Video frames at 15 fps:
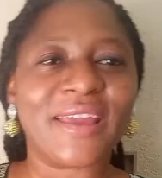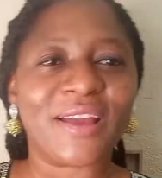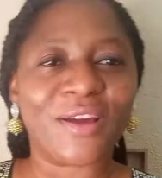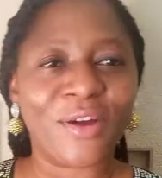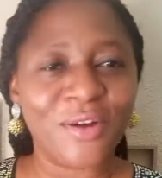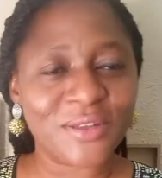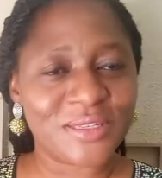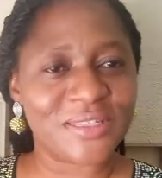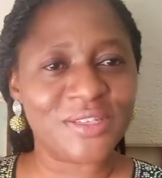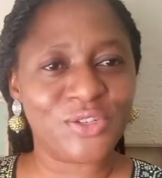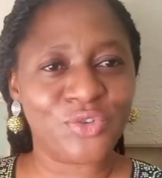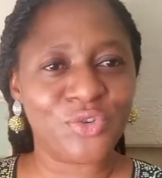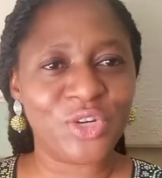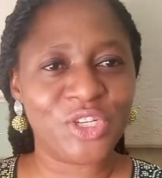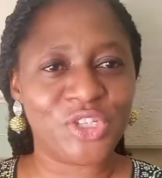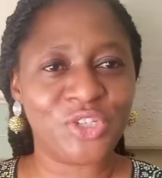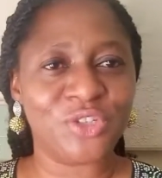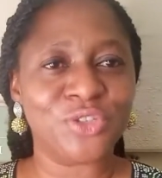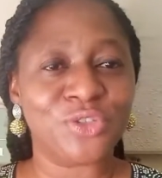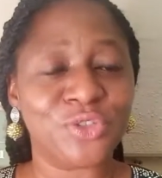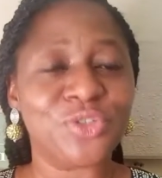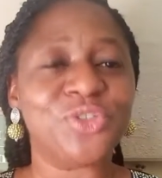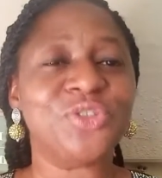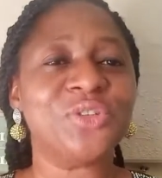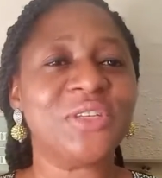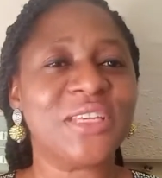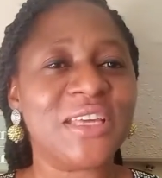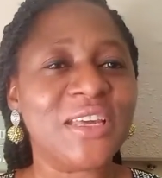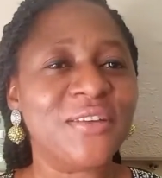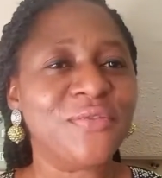consideration do you
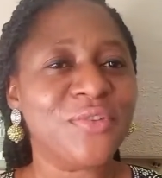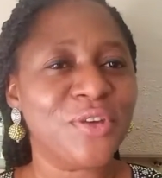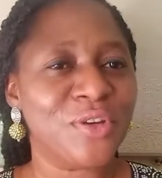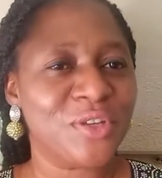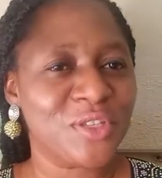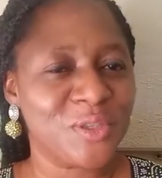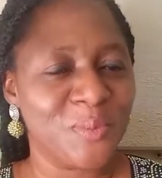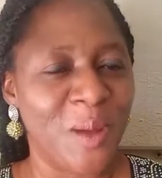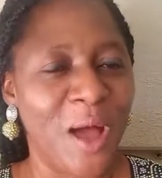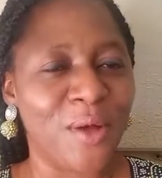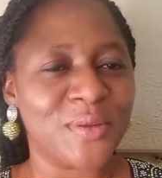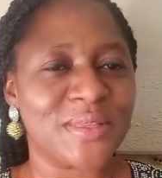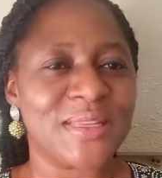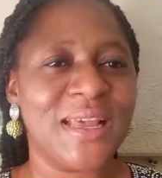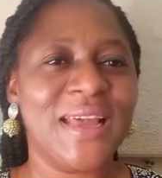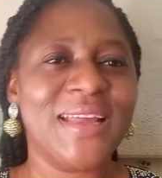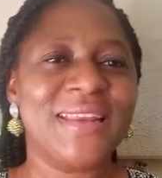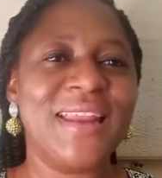give your spouse?